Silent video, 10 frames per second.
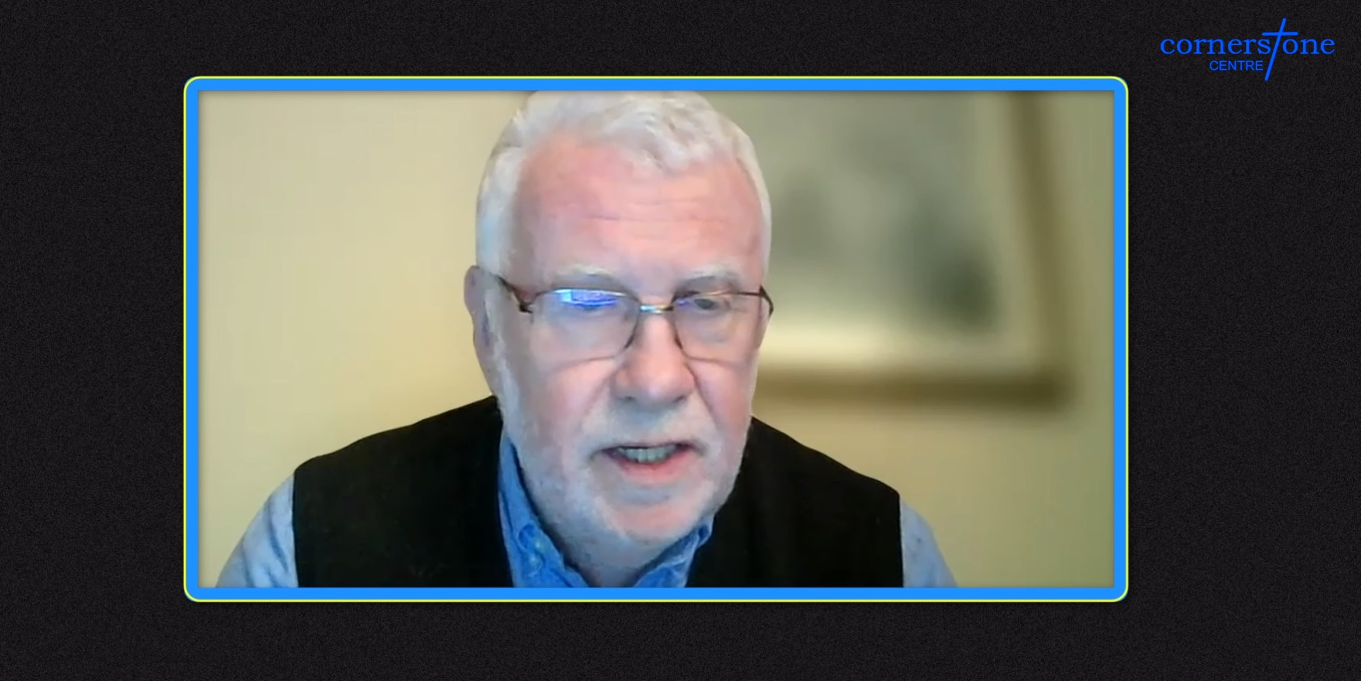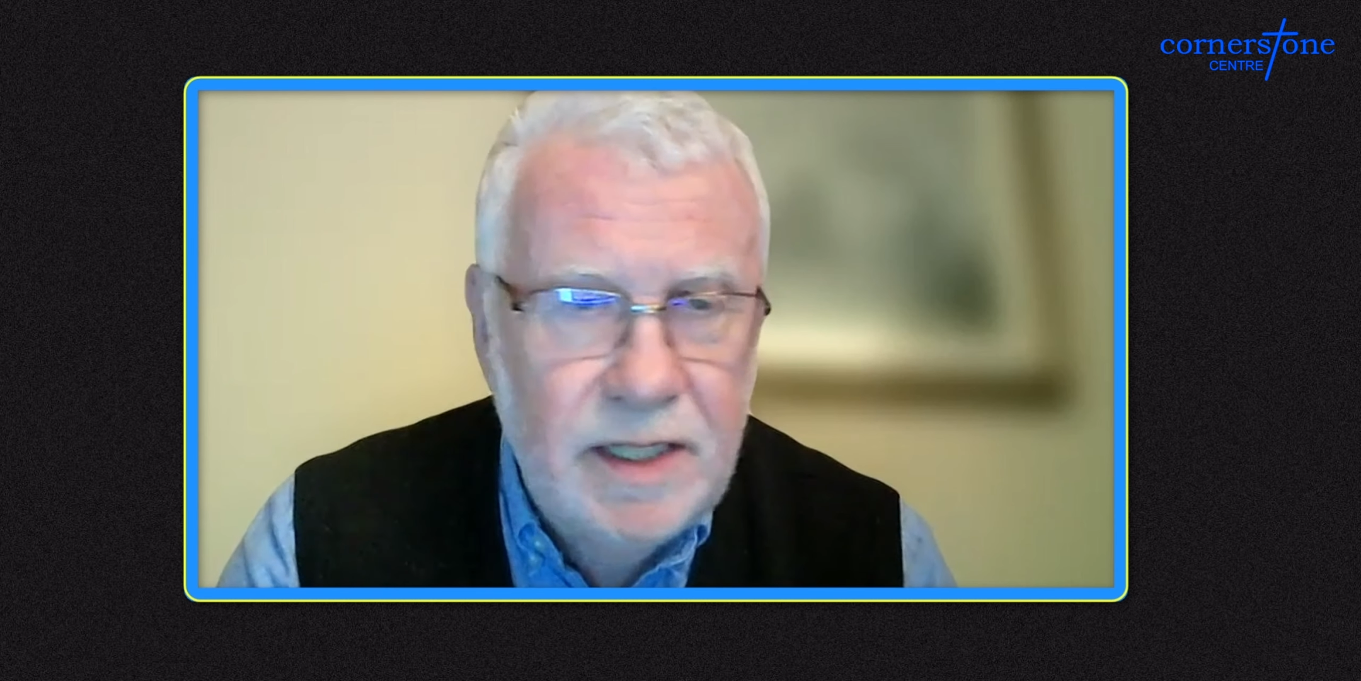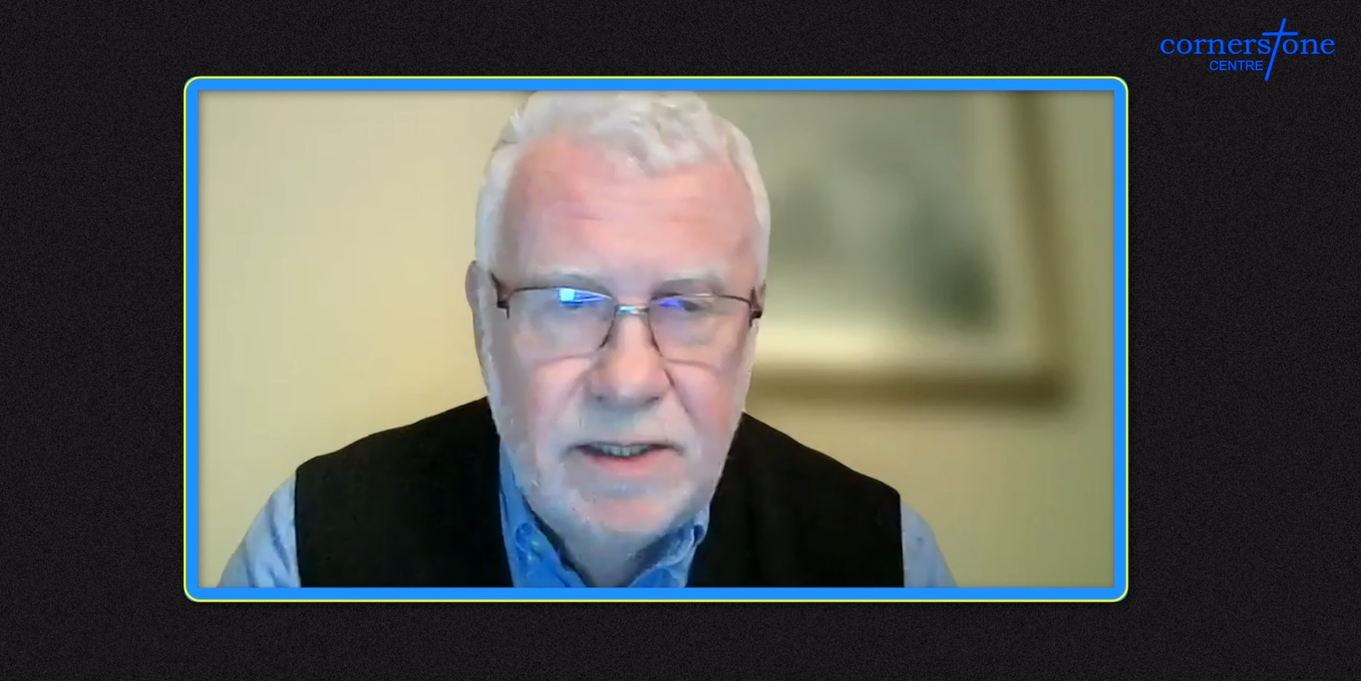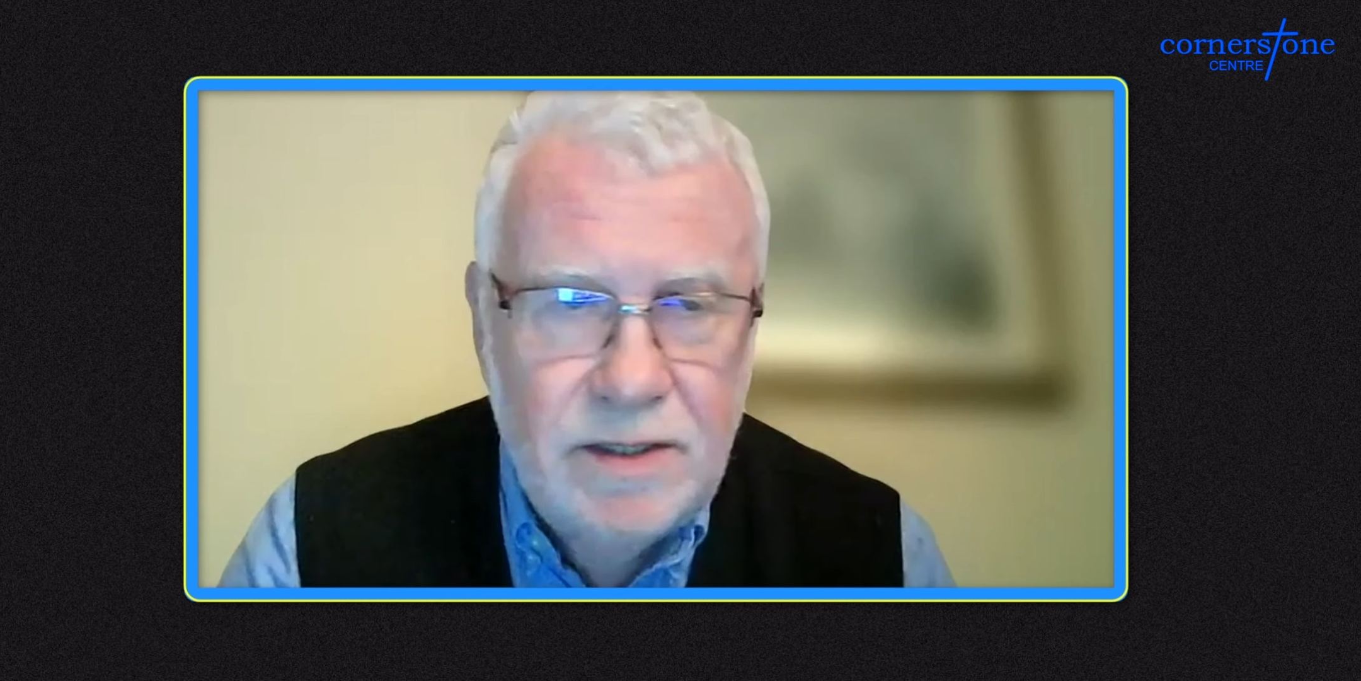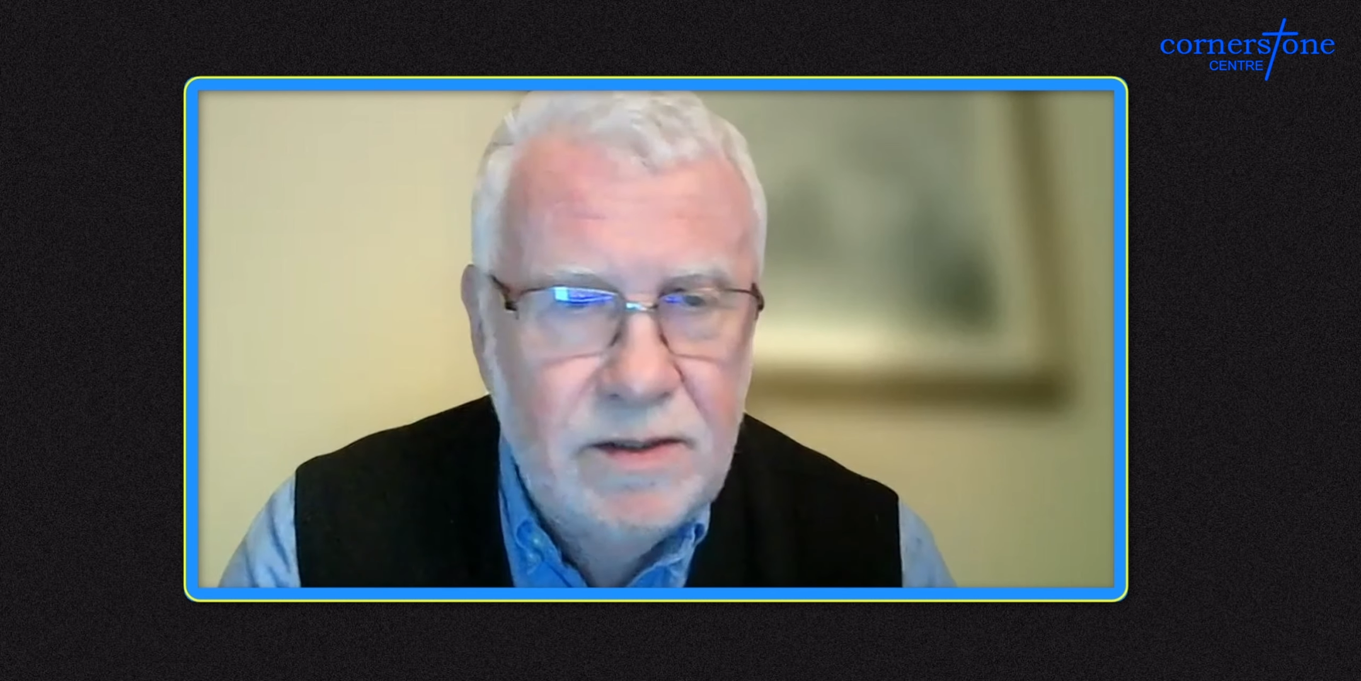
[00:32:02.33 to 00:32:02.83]

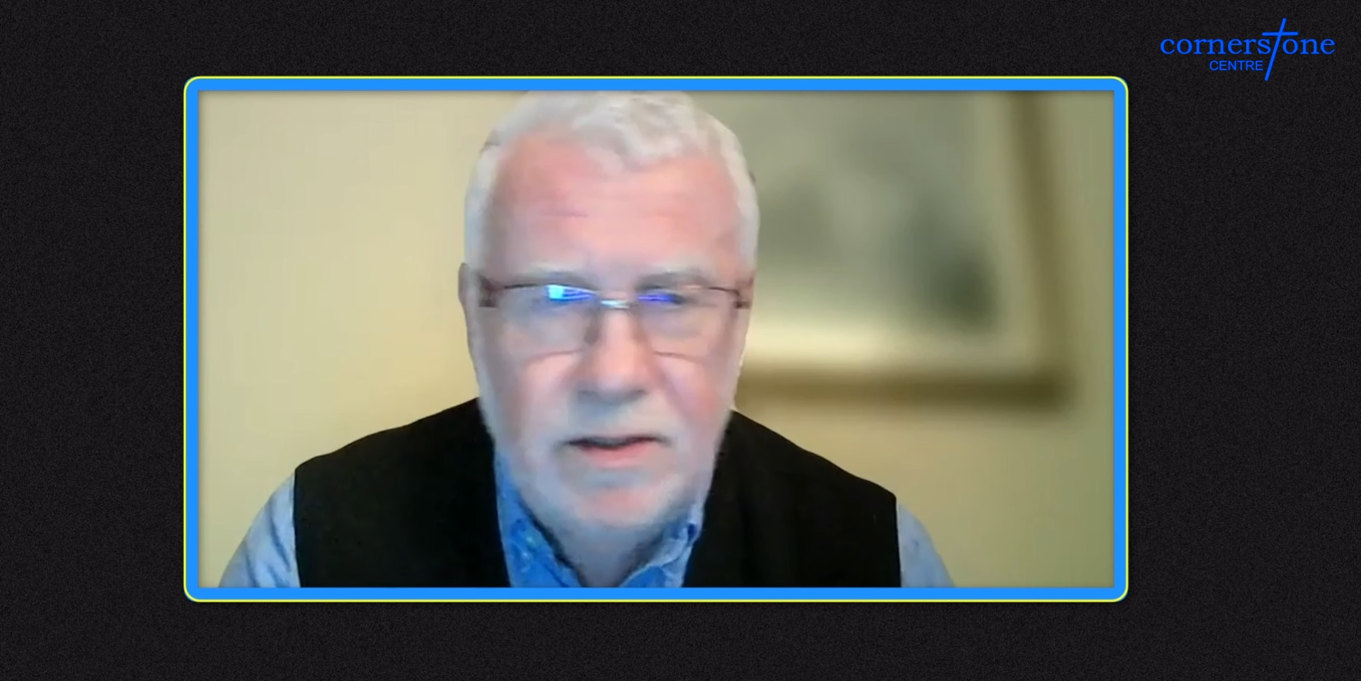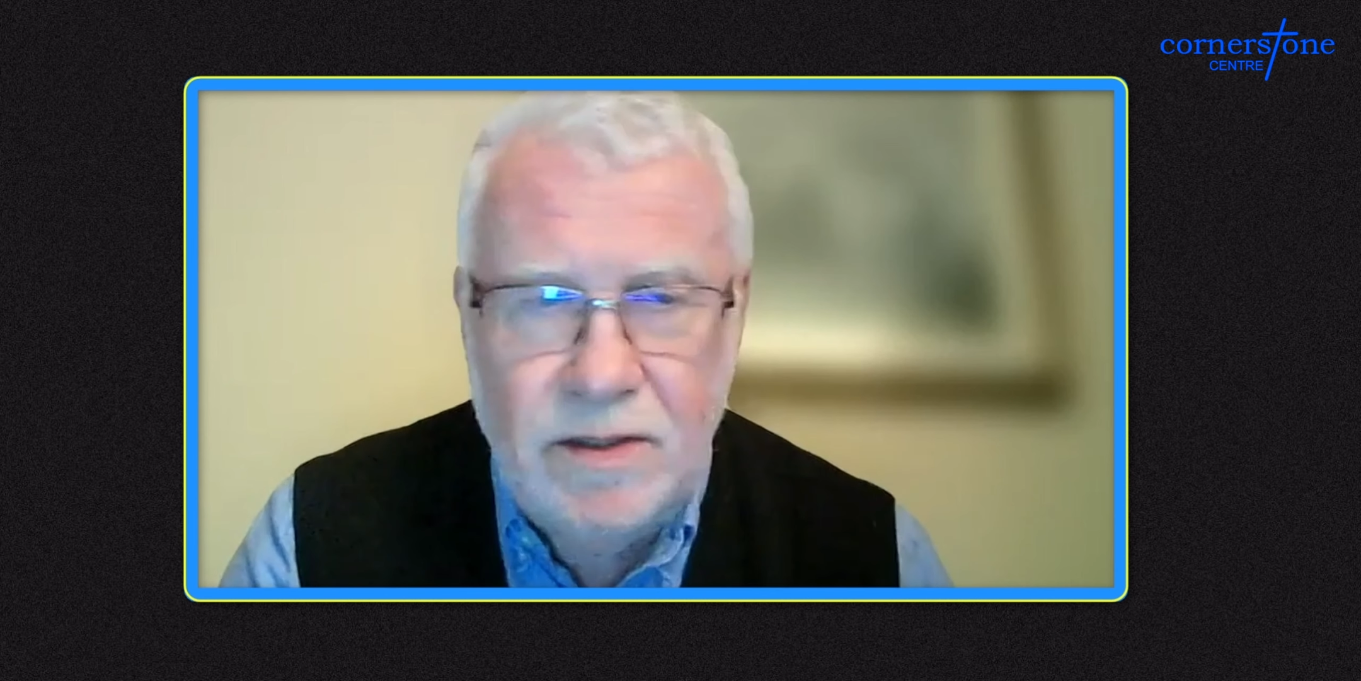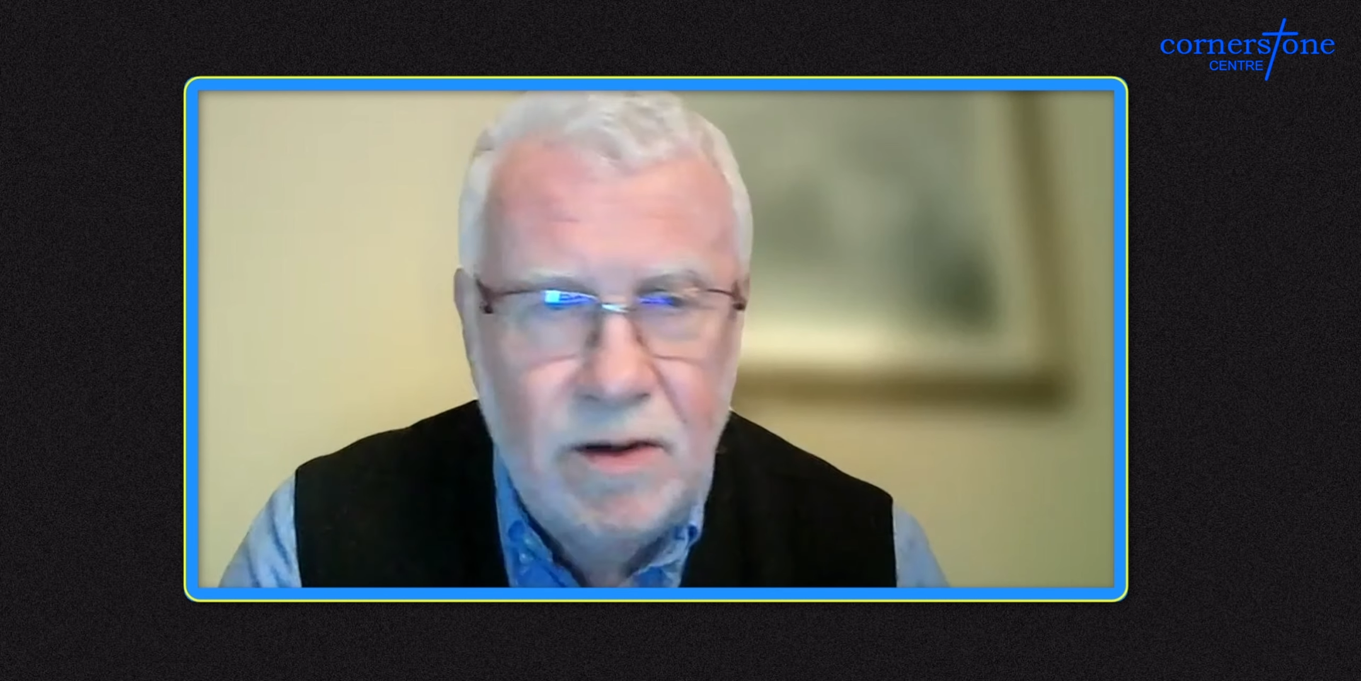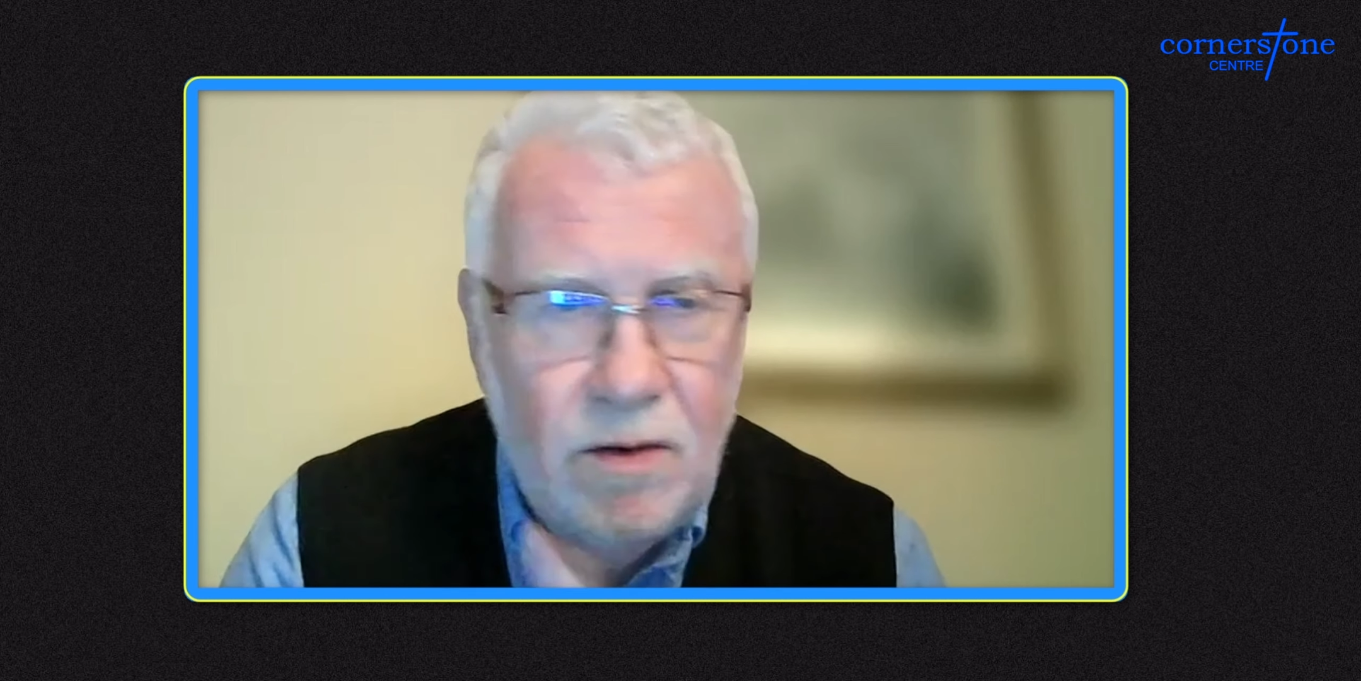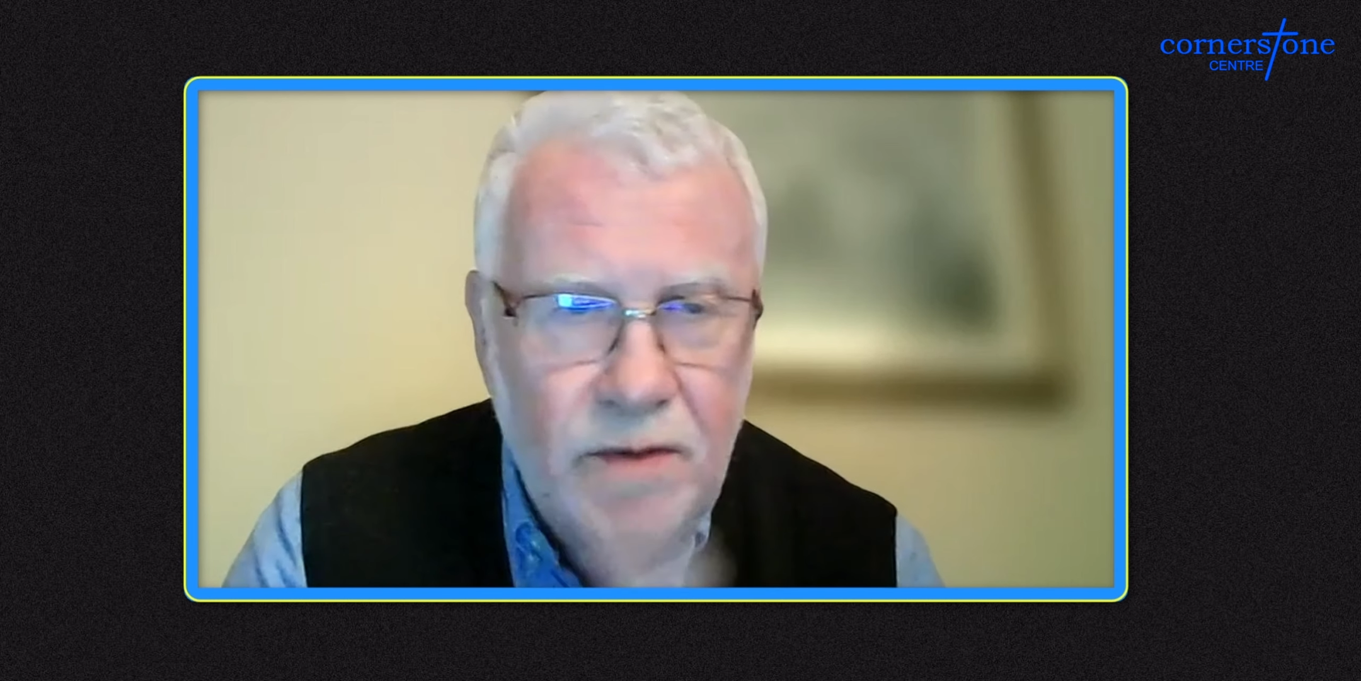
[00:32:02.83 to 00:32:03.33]
It's
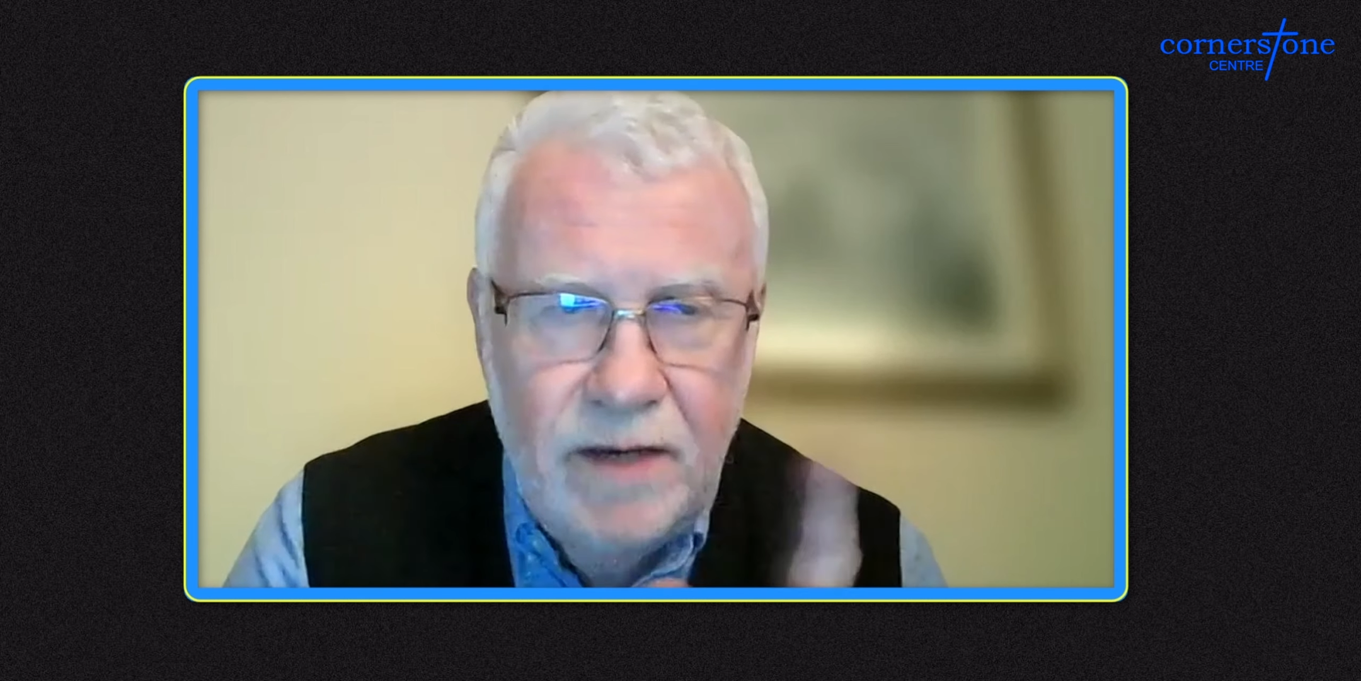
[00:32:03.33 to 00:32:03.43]
don't